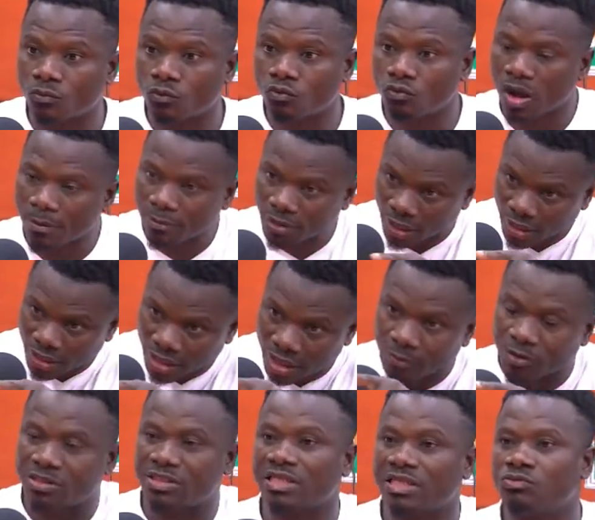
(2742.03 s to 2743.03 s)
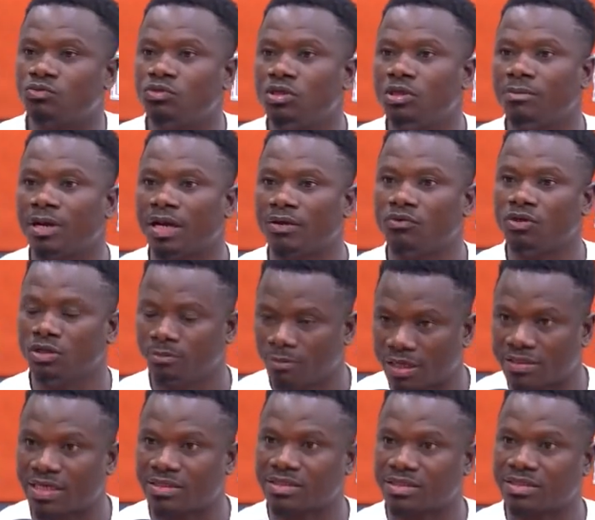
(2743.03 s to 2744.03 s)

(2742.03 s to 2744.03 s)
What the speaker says: kwa me na na ye bi start wo ni na chase